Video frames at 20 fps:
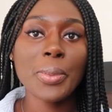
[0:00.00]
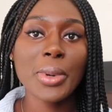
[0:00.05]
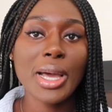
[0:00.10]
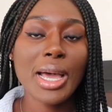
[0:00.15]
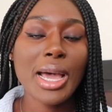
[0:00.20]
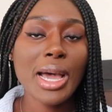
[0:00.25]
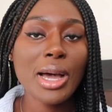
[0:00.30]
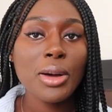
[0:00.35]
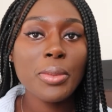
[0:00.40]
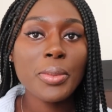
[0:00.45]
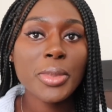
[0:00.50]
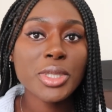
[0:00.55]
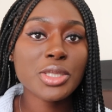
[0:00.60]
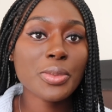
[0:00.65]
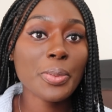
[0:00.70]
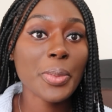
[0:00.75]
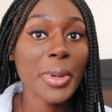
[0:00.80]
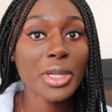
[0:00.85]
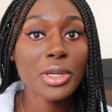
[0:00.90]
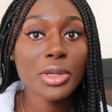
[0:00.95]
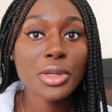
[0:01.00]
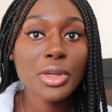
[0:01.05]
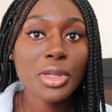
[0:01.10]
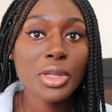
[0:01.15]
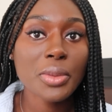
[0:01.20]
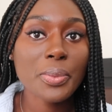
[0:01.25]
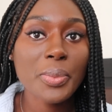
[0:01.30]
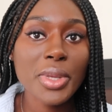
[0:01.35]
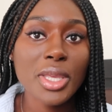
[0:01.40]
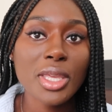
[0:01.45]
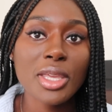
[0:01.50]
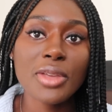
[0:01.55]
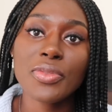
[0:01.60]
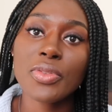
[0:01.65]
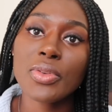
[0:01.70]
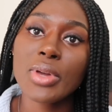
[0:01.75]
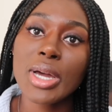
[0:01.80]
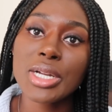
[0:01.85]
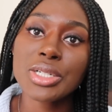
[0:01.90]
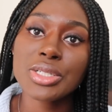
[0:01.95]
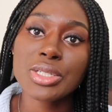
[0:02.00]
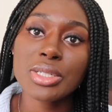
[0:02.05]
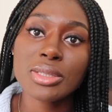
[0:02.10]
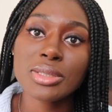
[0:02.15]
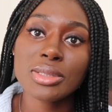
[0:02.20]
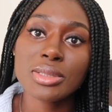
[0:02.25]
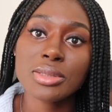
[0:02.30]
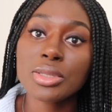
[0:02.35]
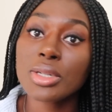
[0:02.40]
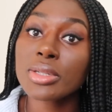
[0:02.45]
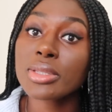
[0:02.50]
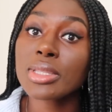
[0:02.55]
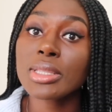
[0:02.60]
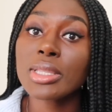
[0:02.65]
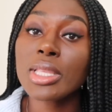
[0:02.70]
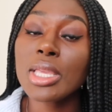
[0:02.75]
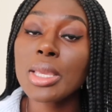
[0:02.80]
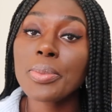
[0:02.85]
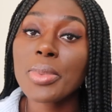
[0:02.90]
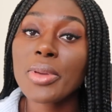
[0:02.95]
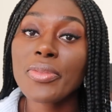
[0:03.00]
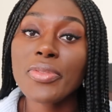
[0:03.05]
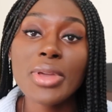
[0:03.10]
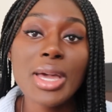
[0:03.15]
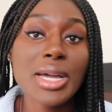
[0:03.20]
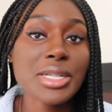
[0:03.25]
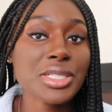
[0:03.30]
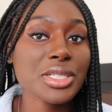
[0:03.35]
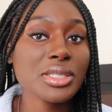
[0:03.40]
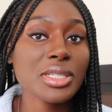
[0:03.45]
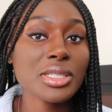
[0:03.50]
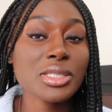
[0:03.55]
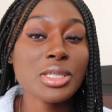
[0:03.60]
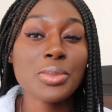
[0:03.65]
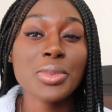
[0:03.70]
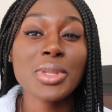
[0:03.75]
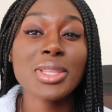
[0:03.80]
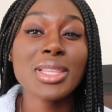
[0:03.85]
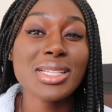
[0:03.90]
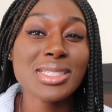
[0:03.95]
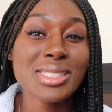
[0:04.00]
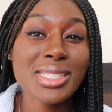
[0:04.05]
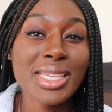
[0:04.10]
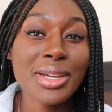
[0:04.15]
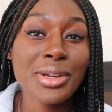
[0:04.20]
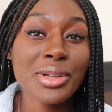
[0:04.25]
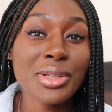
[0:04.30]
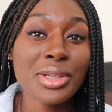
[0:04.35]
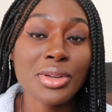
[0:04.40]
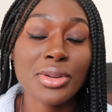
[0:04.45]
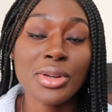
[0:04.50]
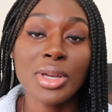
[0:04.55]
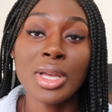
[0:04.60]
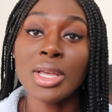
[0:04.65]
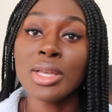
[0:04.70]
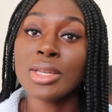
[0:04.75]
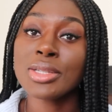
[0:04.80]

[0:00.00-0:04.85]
but how much better could it be if you actually took the leap, if you actually did something that scared you?